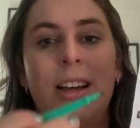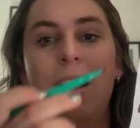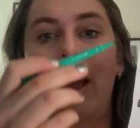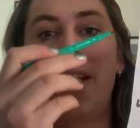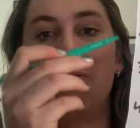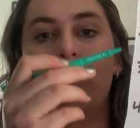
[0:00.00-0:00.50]

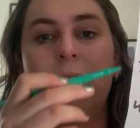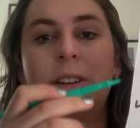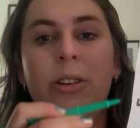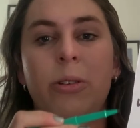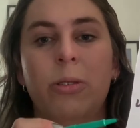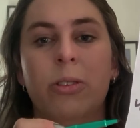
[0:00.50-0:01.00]
And 1,
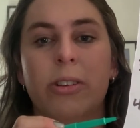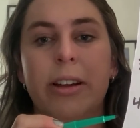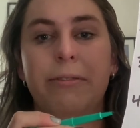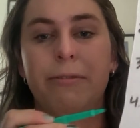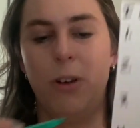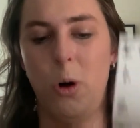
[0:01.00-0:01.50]
2, 3,
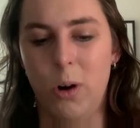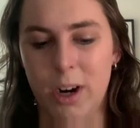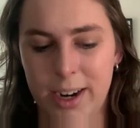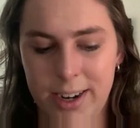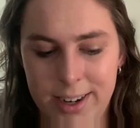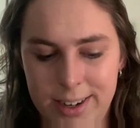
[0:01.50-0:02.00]

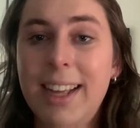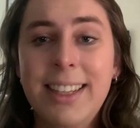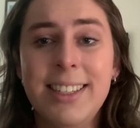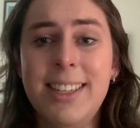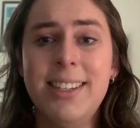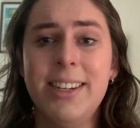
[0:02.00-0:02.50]
4. And
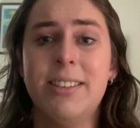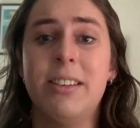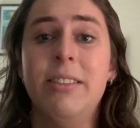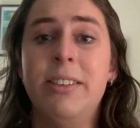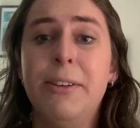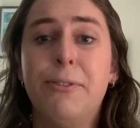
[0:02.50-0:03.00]
this is just
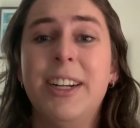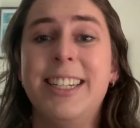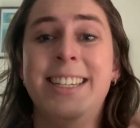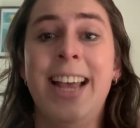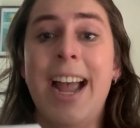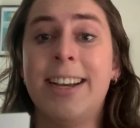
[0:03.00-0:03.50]
different
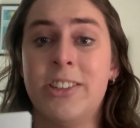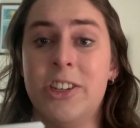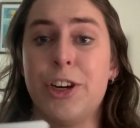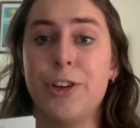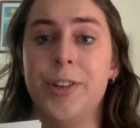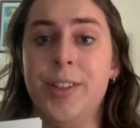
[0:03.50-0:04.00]

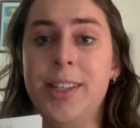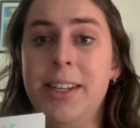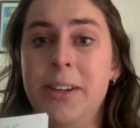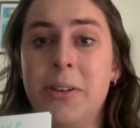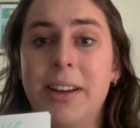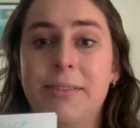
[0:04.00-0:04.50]
textures that
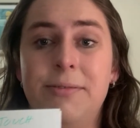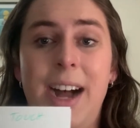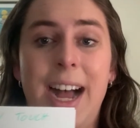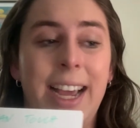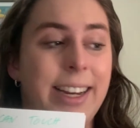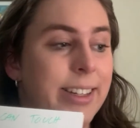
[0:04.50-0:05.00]
you can
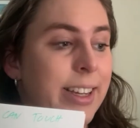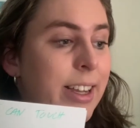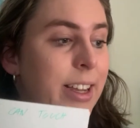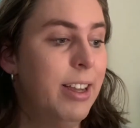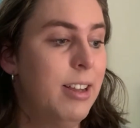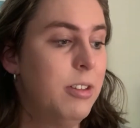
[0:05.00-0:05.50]
find.
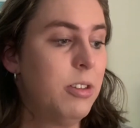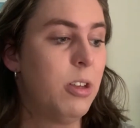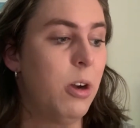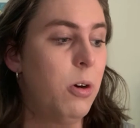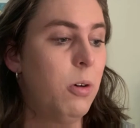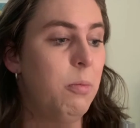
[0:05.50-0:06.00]

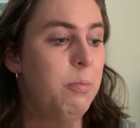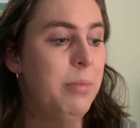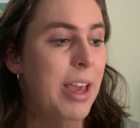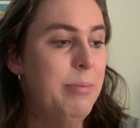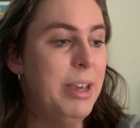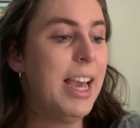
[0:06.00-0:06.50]
So
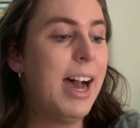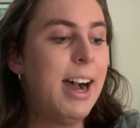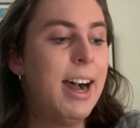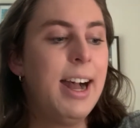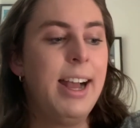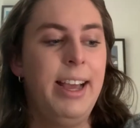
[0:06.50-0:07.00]
maybe
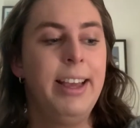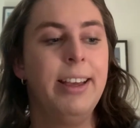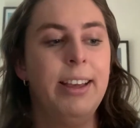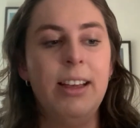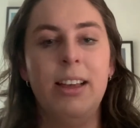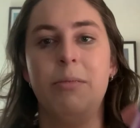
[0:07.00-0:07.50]
I
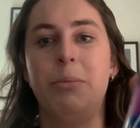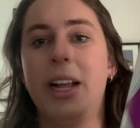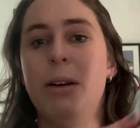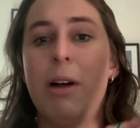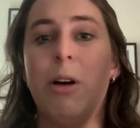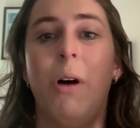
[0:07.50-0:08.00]
pick
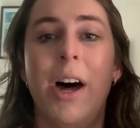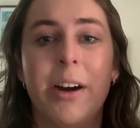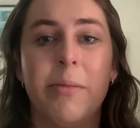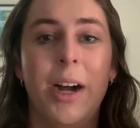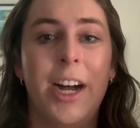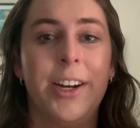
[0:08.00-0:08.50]
up my water
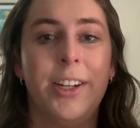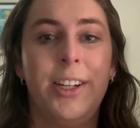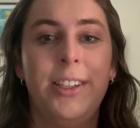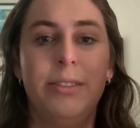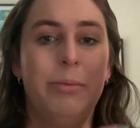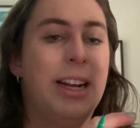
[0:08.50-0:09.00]
bottle,
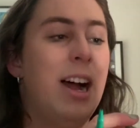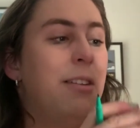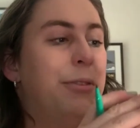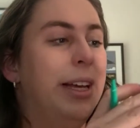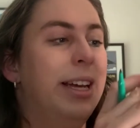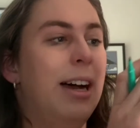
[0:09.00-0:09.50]
my
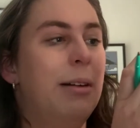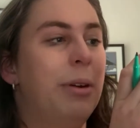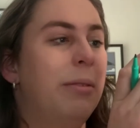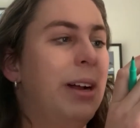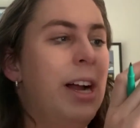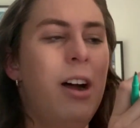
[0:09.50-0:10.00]
coffee cup, and
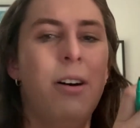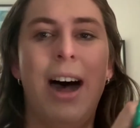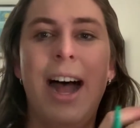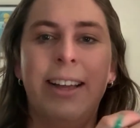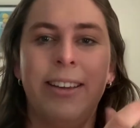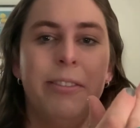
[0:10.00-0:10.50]
I'm like, oh,
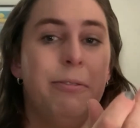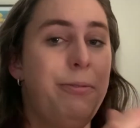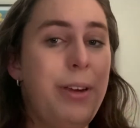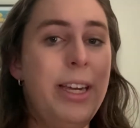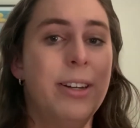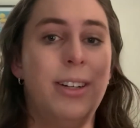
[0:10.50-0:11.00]
I can
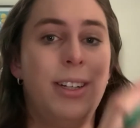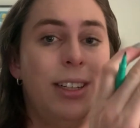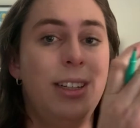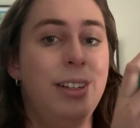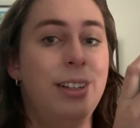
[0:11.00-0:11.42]
feel